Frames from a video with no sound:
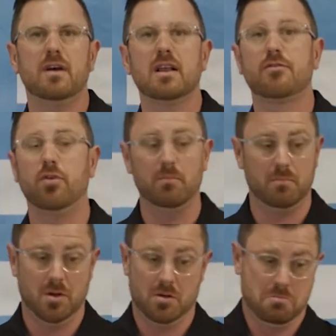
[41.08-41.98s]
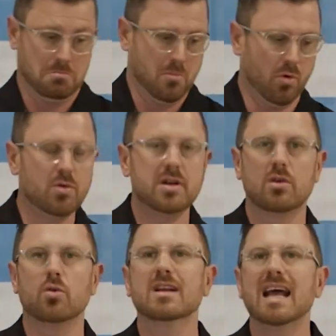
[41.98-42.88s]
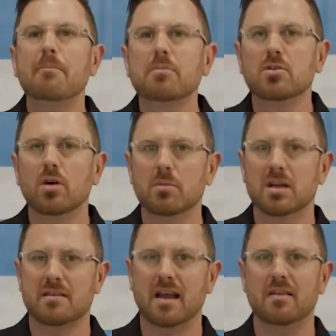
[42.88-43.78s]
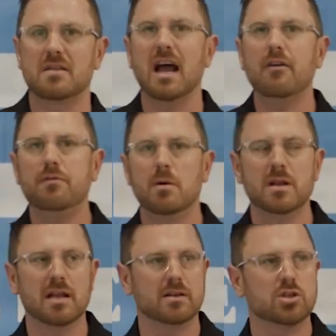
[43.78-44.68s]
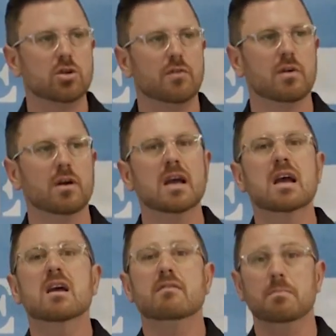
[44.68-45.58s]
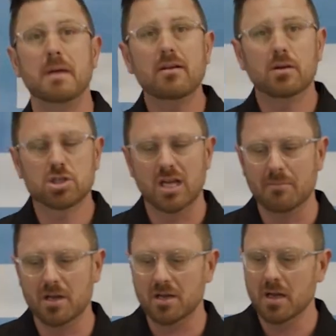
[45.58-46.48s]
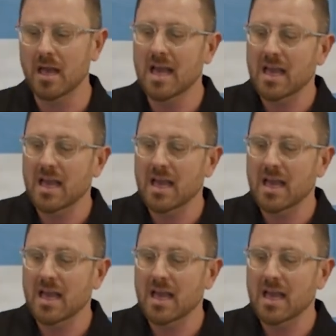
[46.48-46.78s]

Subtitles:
removed from the substrate. For example, adhesion-reducing substances such as concrete slurries.